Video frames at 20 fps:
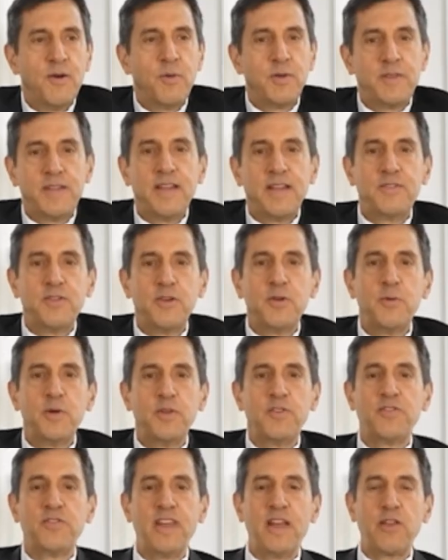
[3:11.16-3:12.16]
what they do
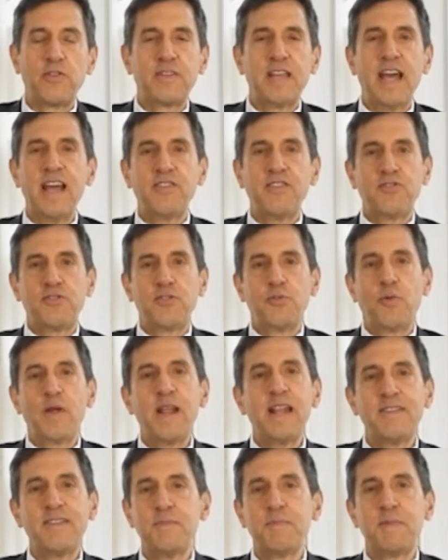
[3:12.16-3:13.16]
is they'll test you
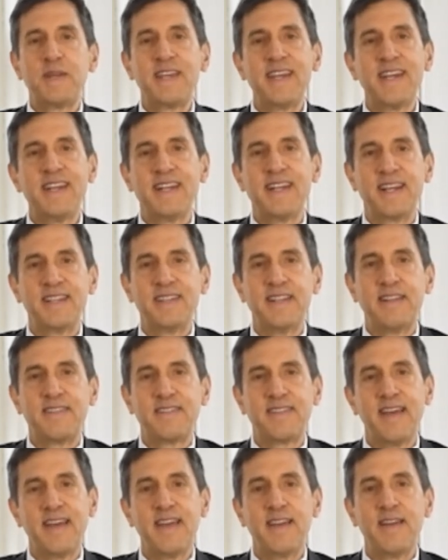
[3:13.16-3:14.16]
right at the beginning, and they'd
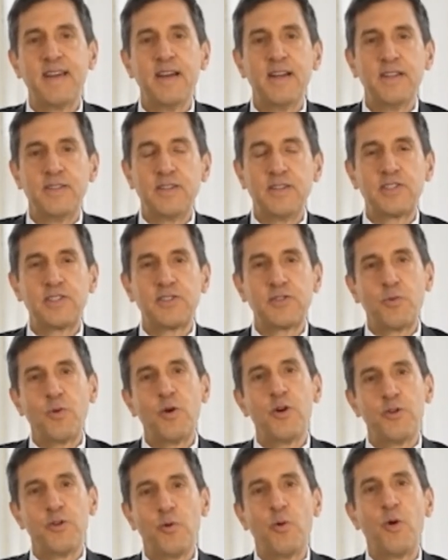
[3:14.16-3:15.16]
say, this is
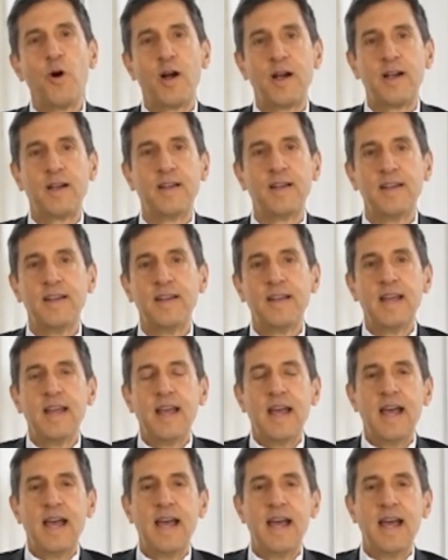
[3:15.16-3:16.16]
where you are.
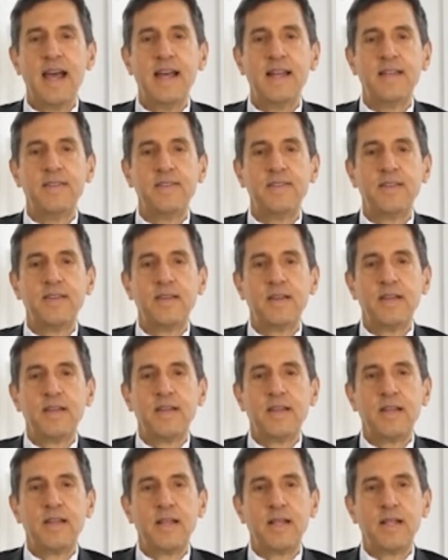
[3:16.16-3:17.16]
And
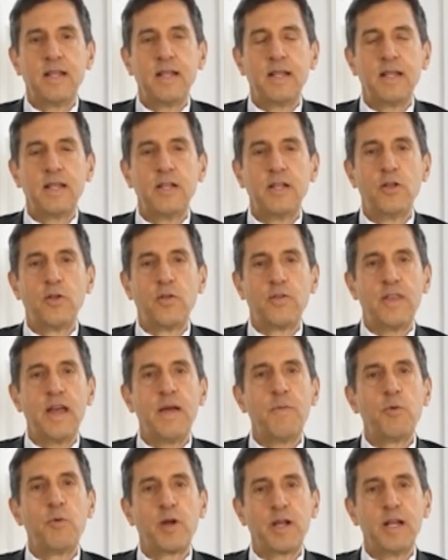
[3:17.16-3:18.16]

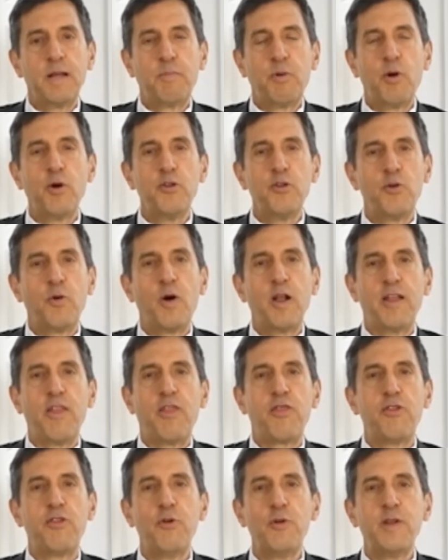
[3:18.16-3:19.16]
then we're going to put you on a
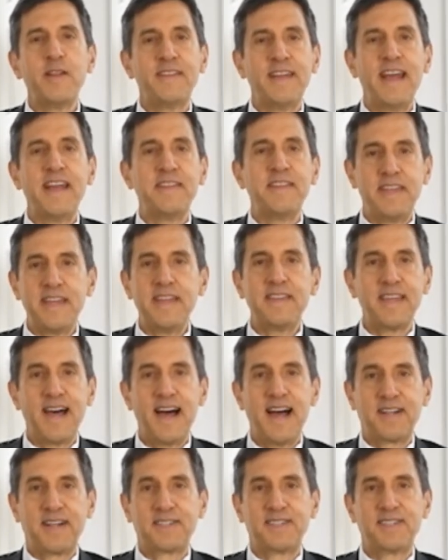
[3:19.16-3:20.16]
30-day
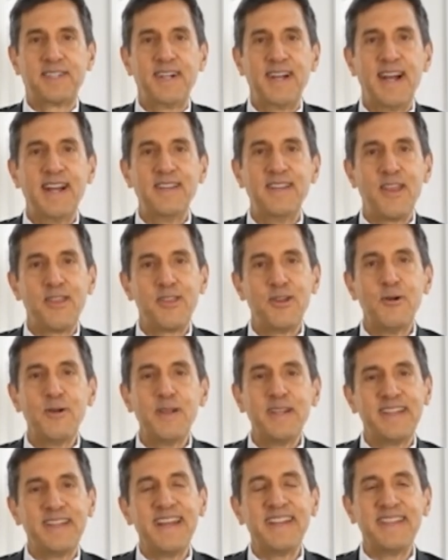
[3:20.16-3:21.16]
detox. And the
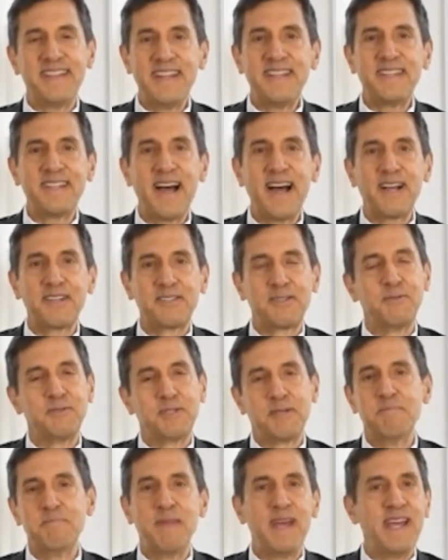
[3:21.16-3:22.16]
30-day detox
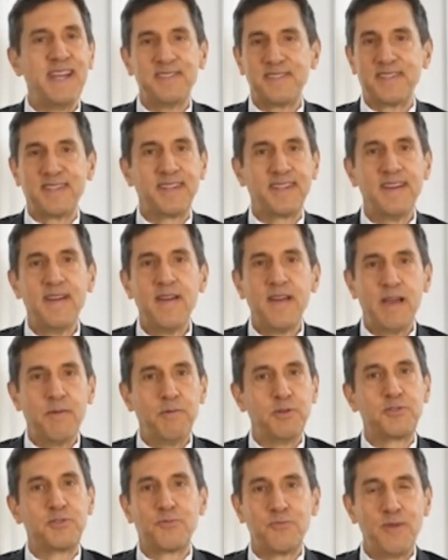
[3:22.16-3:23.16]
was amazing.
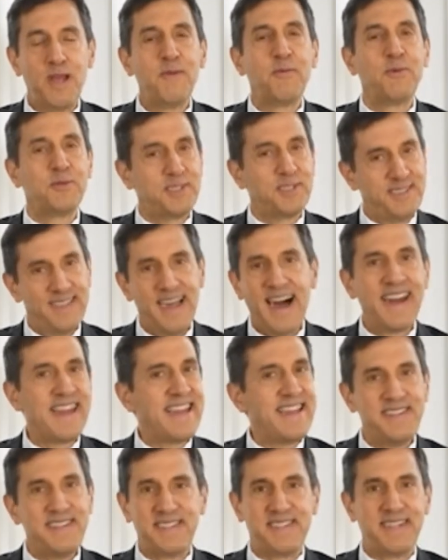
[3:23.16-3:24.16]
It was not
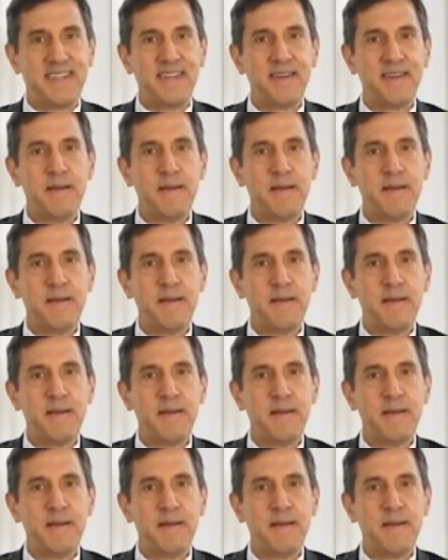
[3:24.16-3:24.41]
easy.